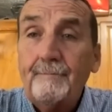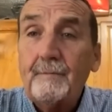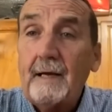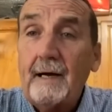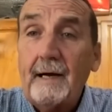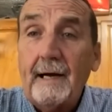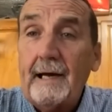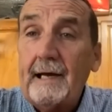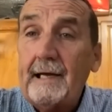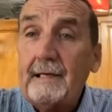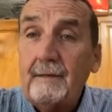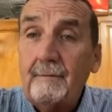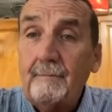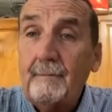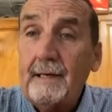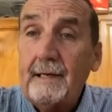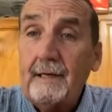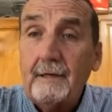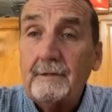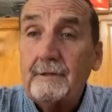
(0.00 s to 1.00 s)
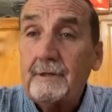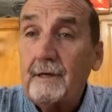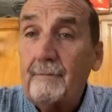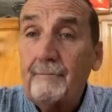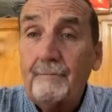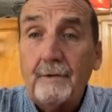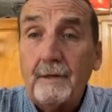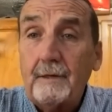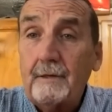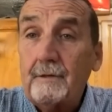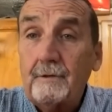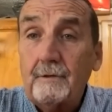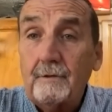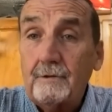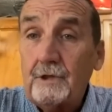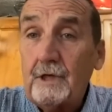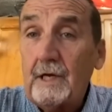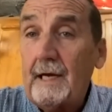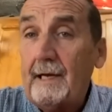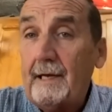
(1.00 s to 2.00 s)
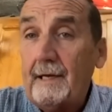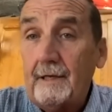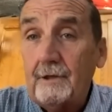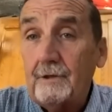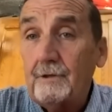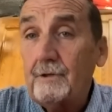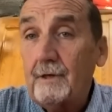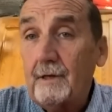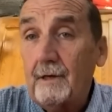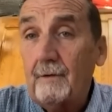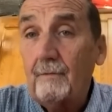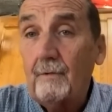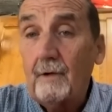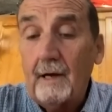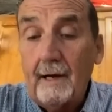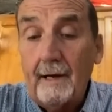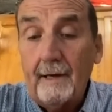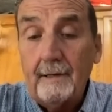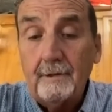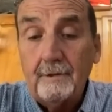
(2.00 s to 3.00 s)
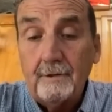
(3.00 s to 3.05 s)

I had to make something change and right.